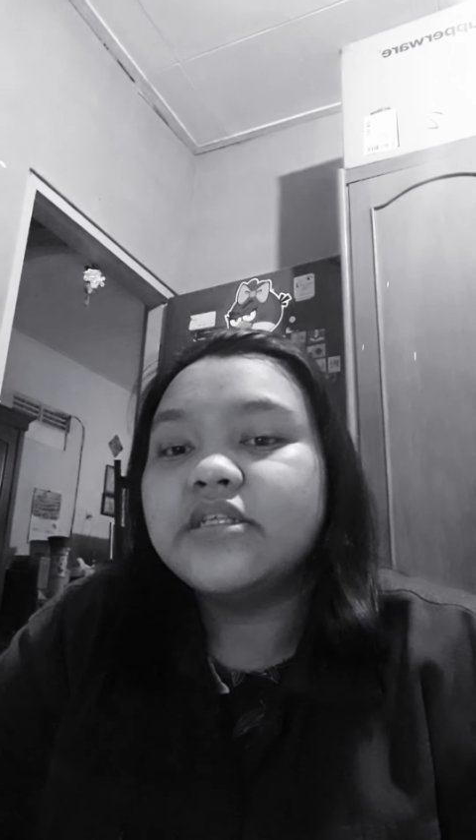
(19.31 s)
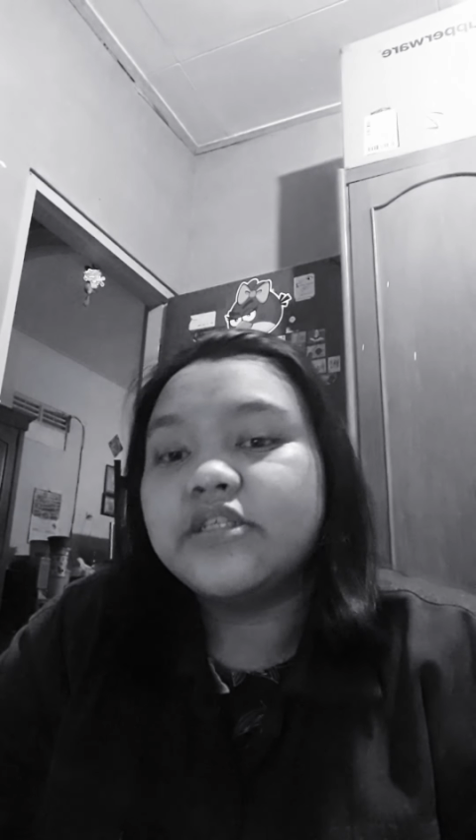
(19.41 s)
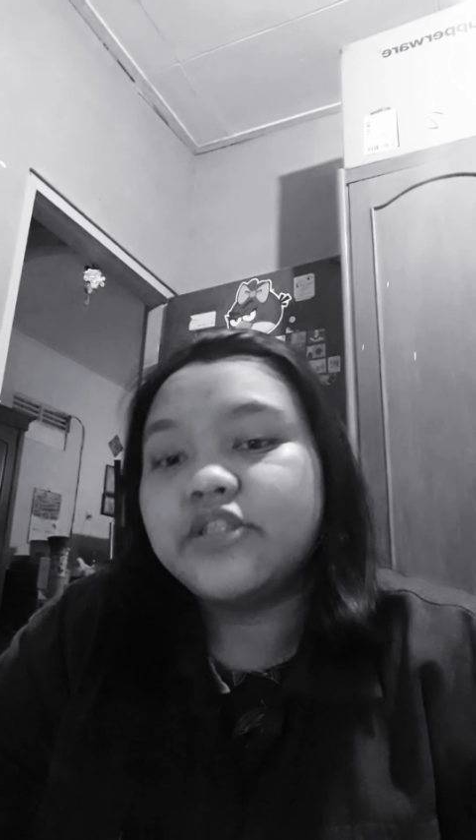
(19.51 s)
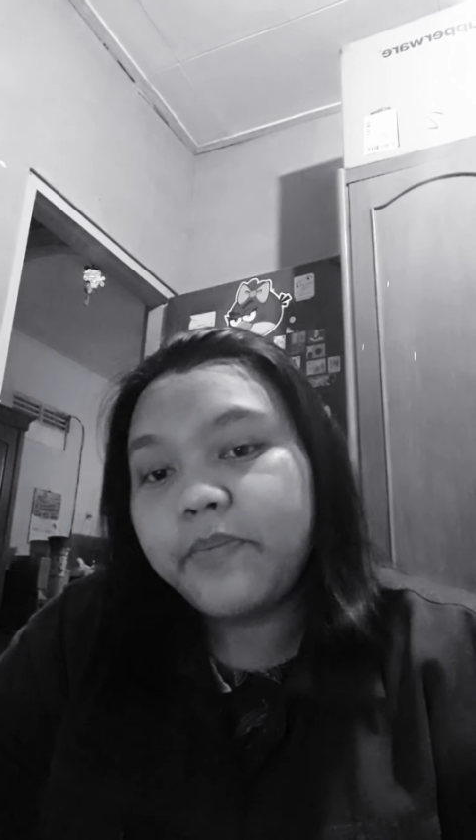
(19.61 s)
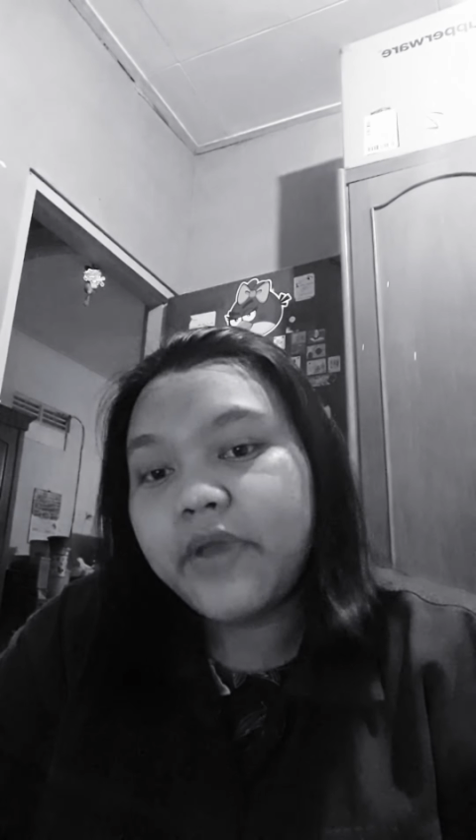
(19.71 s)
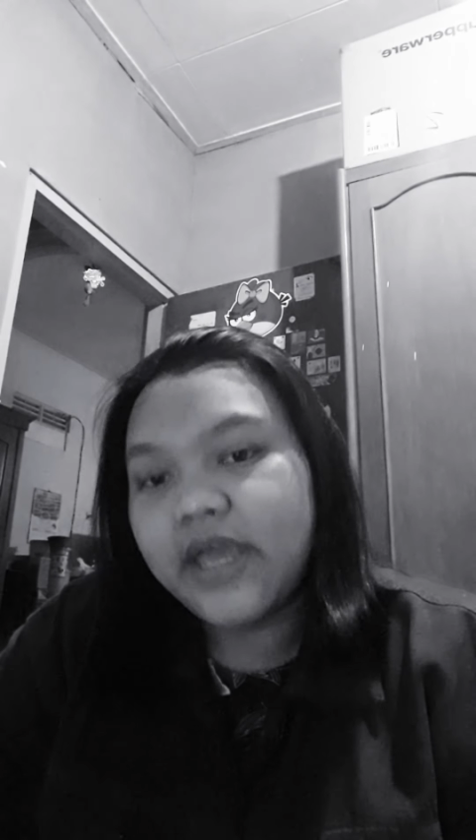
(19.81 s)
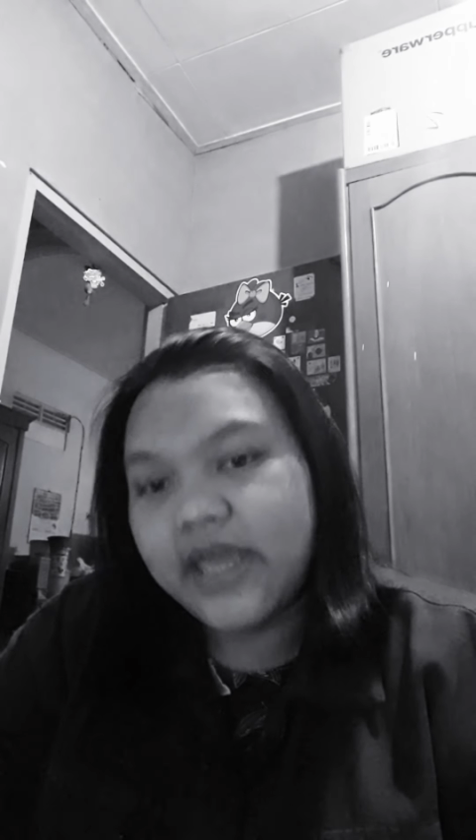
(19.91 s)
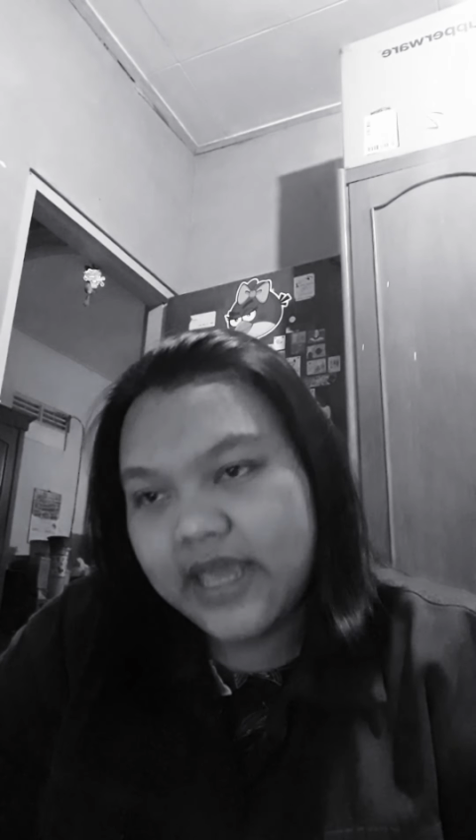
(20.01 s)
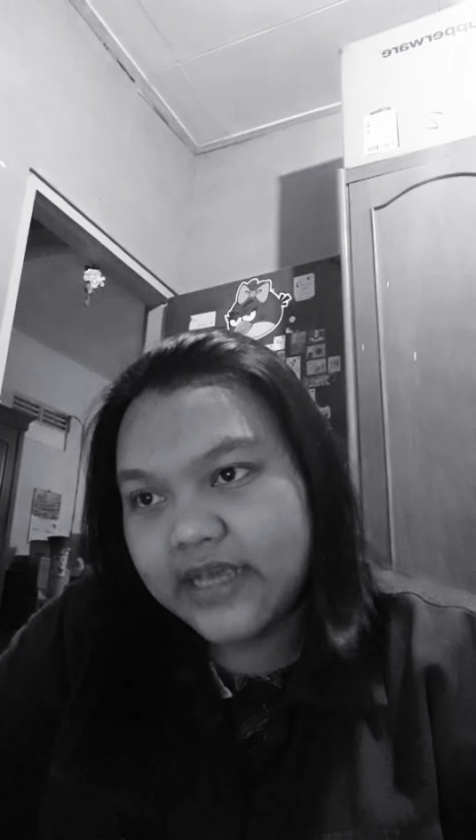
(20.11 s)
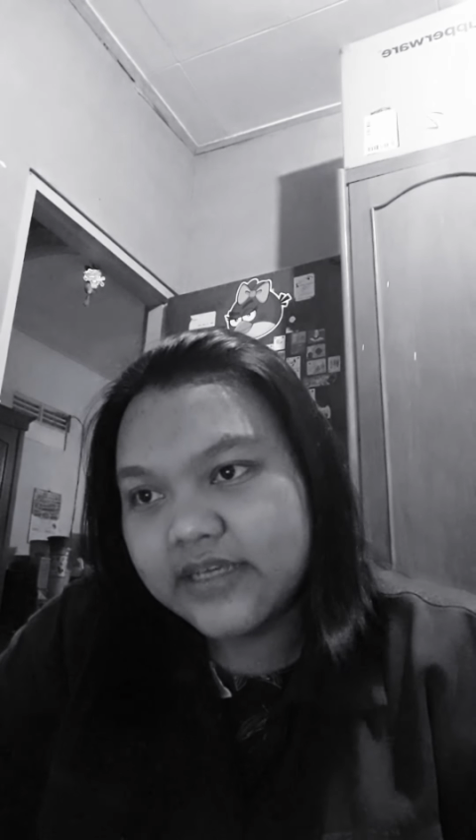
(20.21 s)
The topic
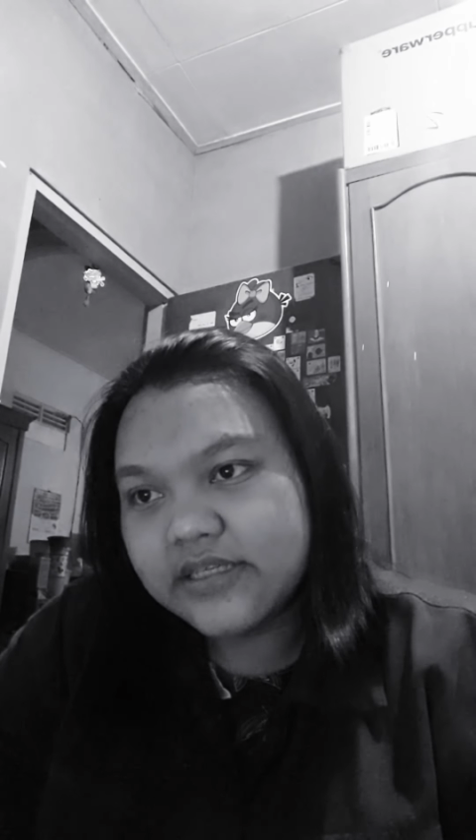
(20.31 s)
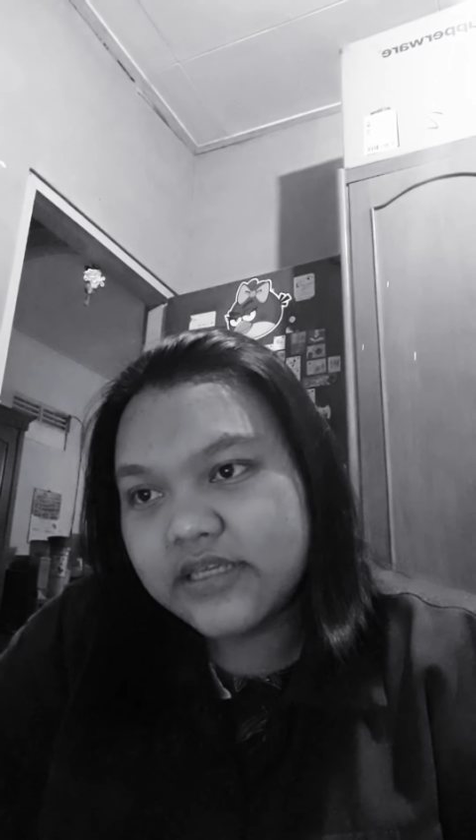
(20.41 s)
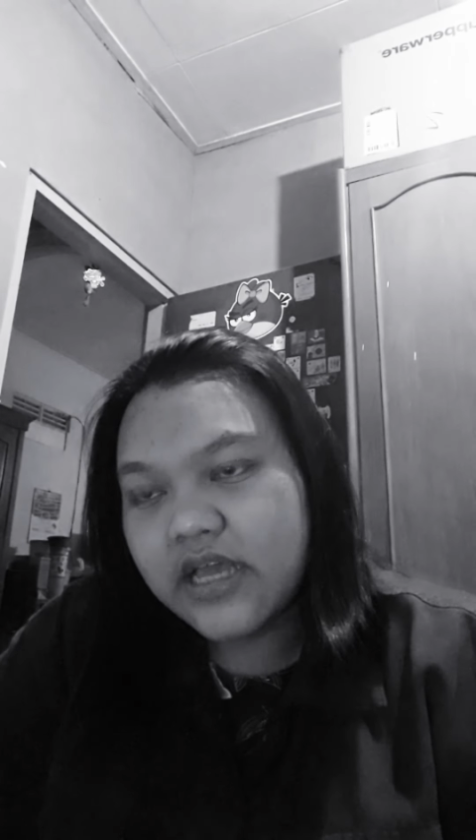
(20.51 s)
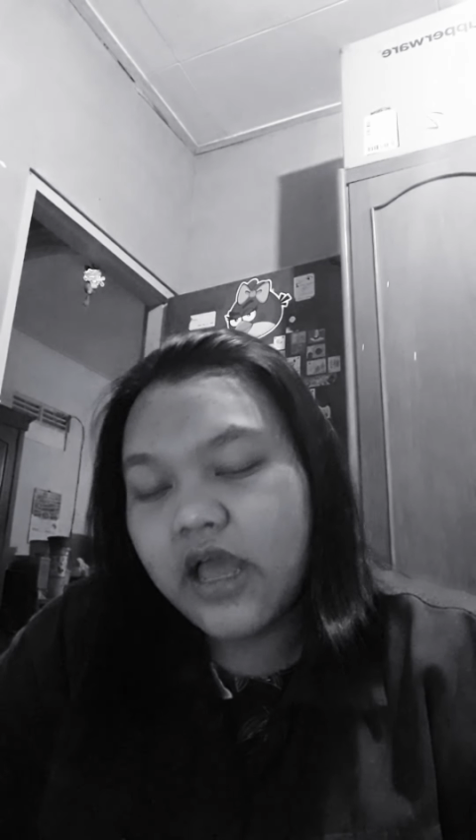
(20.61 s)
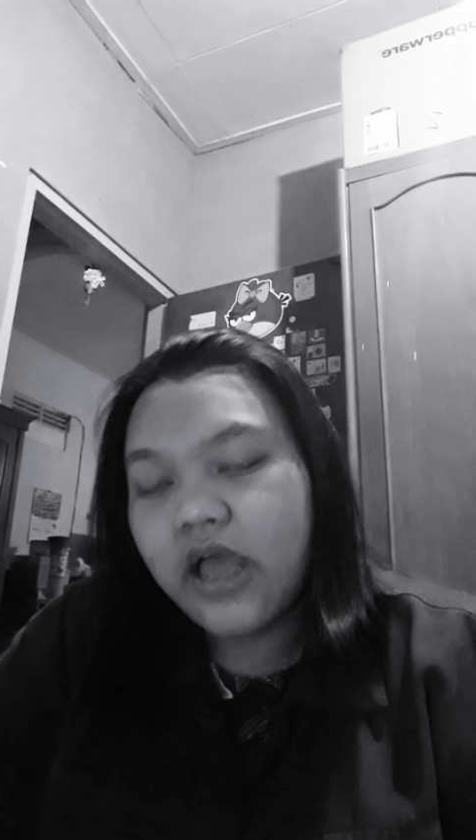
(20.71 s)
is,